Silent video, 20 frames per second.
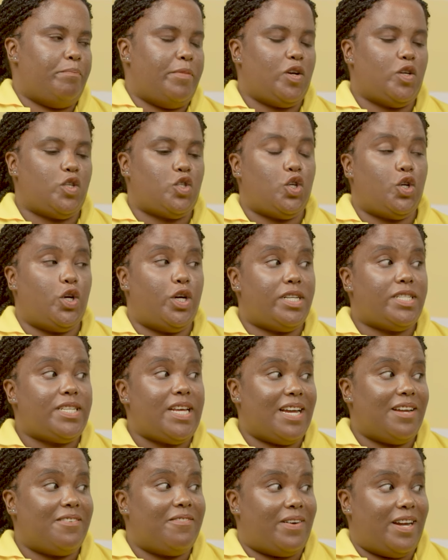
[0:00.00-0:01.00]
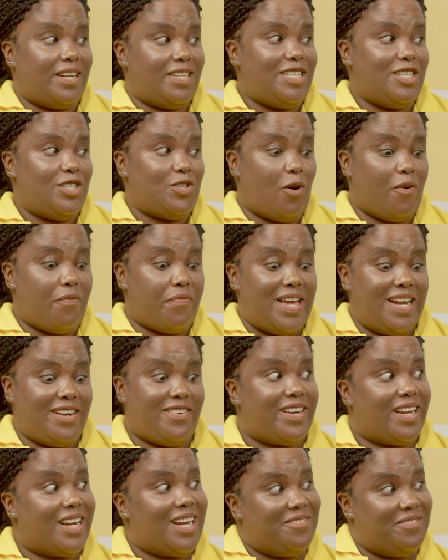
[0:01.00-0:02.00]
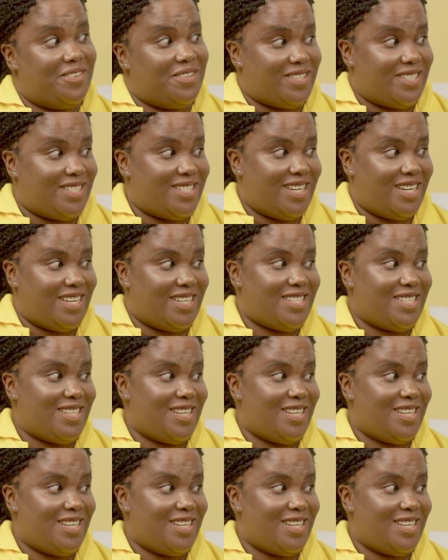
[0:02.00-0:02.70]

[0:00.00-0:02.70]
Because you're going to take advantage of that recovery stage